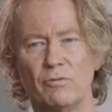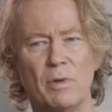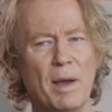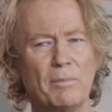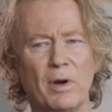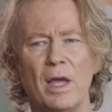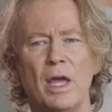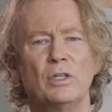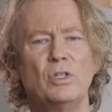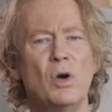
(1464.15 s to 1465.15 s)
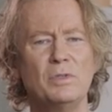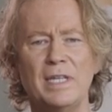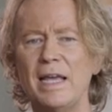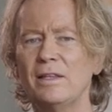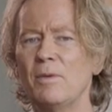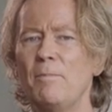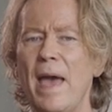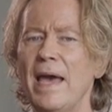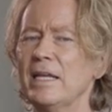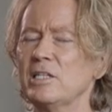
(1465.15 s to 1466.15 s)
Remember, don't take the
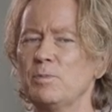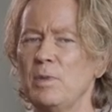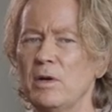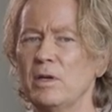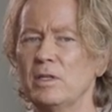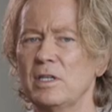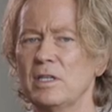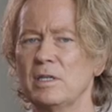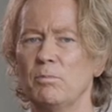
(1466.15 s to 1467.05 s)
bad experiences